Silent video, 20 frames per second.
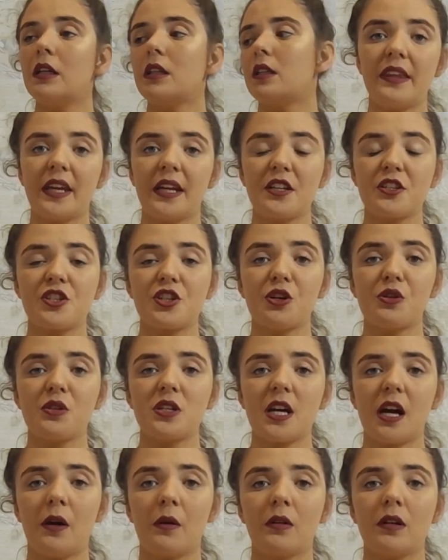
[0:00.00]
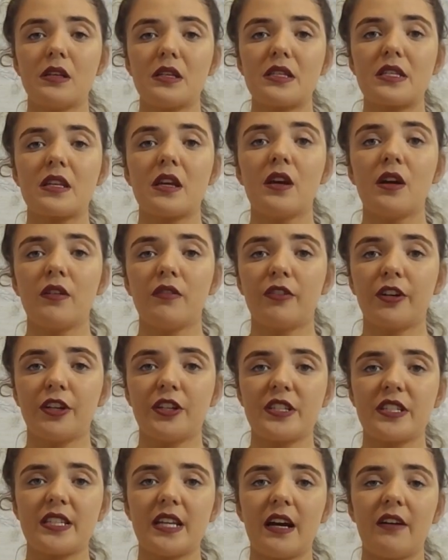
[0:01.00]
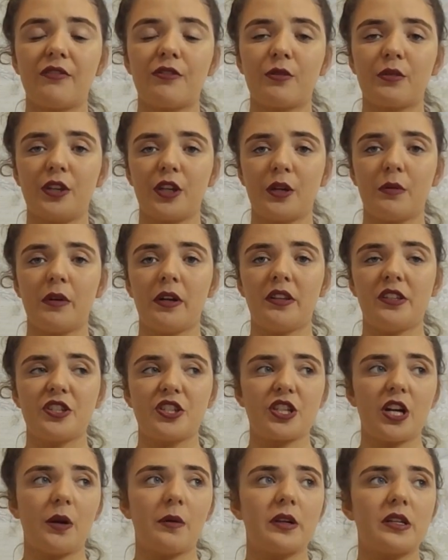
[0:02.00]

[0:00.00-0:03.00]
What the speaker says: And 2 towels for yourself for when you come out of the shower.